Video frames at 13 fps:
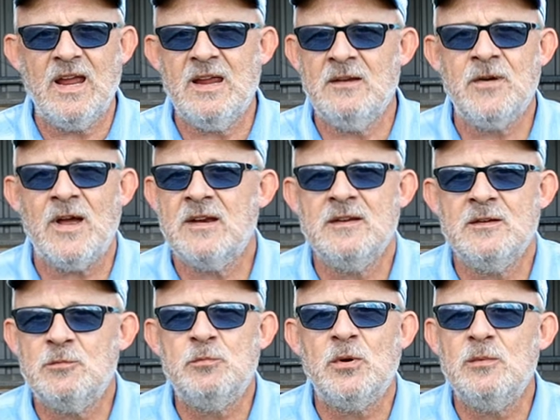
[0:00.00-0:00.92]
In fact,
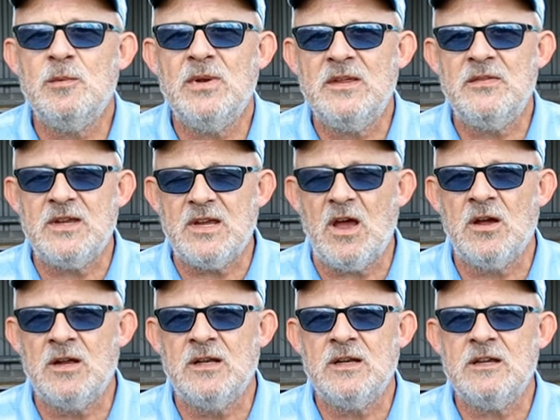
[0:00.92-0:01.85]
it's probably the
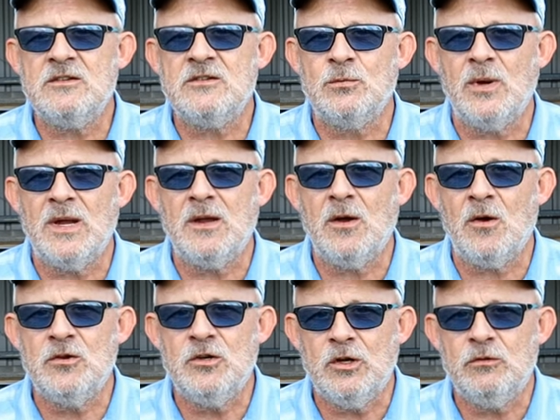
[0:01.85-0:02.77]
ugliest swing
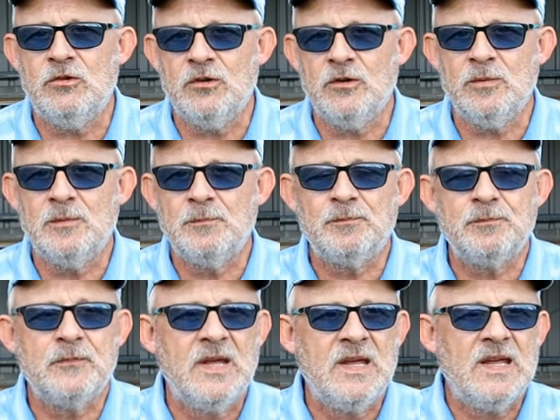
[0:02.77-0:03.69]
on YouTube.
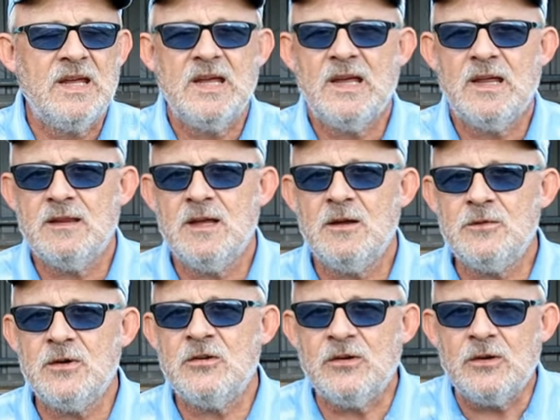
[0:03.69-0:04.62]
The
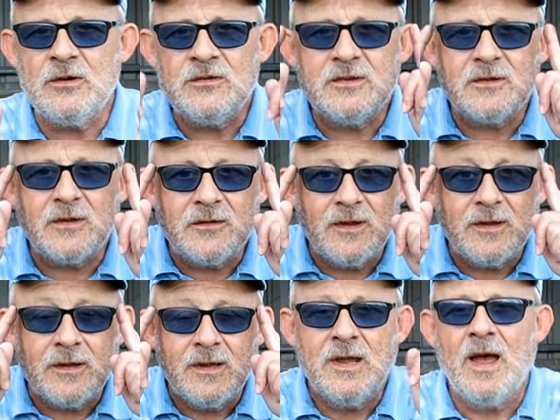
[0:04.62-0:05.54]
other issue is that
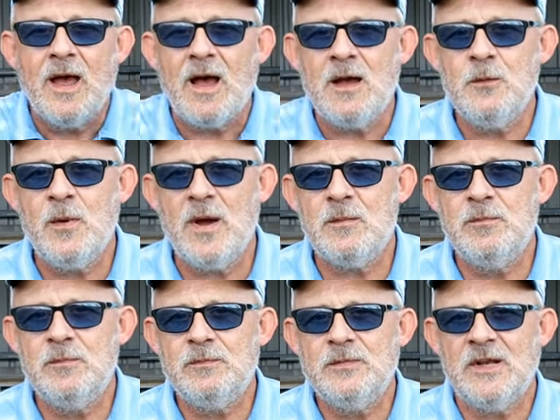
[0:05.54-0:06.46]
I
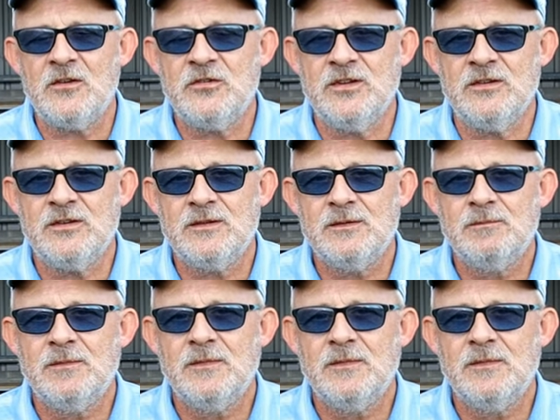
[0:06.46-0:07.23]
wear glasses.